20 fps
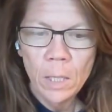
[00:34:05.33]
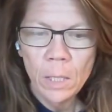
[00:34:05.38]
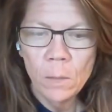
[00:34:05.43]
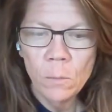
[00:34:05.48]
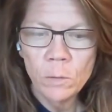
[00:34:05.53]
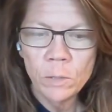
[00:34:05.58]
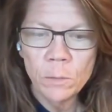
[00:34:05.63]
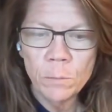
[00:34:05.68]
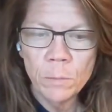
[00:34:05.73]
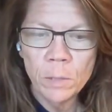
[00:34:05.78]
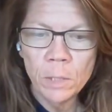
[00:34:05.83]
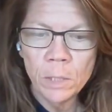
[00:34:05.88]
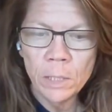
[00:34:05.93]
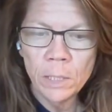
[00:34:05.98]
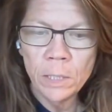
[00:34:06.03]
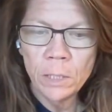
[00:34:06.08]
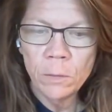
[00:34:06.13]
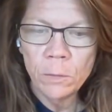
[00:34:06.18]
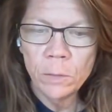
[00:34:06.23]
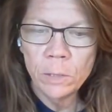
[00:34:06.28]
He was
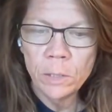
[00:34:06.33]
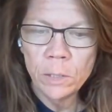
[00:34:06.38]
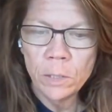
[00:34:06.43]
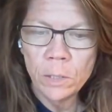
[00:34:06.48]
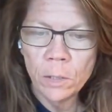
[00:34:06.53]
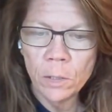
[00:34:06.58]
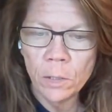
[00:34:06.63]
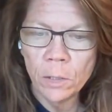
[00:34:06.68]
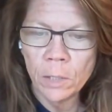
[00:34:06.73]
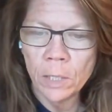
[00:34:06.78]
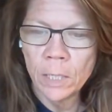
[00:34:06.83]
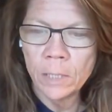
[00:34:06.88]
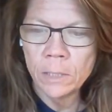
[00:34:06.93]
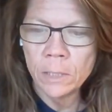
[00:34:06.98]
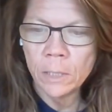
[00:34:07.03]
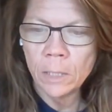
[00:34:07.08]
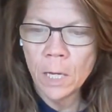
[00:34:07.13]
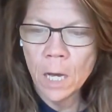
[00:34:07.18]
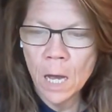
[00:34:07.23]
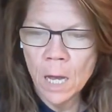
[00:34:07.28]
merely using her
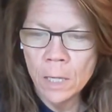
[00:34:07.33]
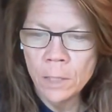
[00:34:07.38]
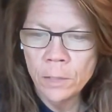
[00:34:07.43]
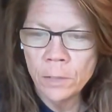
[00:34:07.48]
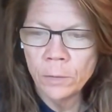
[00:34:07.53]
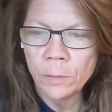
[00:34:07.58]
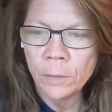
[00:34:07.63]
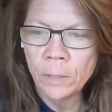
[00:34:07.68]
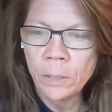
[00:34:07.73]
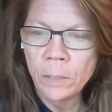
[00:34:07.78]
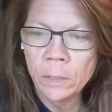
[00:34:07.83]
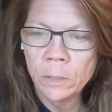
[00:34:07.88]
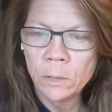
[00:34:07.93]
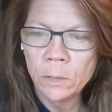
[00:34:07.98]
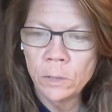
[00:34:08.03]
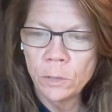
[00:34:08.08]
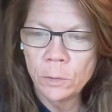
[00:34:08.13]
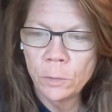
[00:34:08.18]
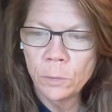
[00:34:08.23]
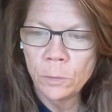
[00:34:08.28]
as a conduit
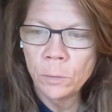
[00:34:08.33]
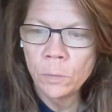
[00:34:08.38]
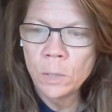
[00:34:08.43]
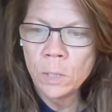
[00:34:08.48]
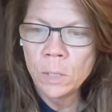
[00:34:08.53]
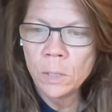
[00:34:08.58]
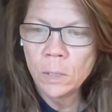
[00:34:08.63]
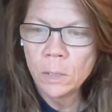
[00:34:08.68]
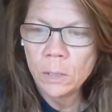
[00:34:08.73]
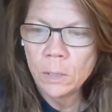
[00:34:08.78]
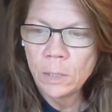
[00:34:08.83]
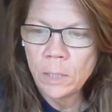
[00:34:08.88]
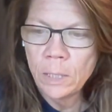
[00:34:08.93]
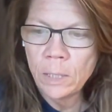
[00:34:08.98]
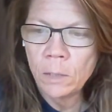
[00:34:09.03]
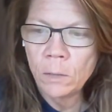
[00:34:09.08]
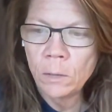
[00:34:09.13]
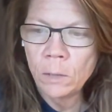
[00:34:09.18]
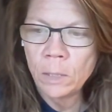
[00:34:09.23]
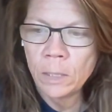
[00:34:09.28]
to
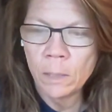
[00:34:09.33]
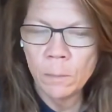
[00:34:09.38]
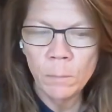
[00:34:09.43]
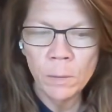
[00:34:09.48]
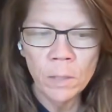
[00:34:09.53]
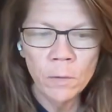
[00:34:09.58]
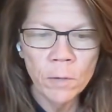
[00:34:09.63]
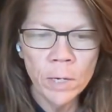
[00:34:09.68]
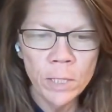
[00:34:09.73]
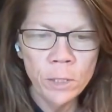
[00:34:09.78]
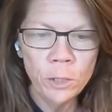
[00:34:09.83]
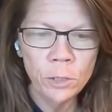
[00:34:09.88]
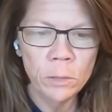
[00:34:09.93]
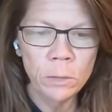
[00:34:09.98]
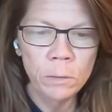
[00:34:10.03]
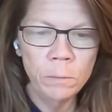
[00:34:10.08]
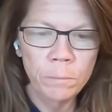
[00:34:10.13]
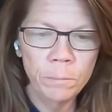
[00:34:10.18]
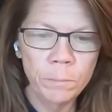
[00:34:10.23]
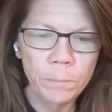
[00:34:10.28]
legal
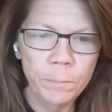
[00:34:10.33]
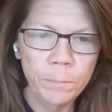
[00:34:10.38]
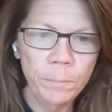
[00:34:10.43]
immigration.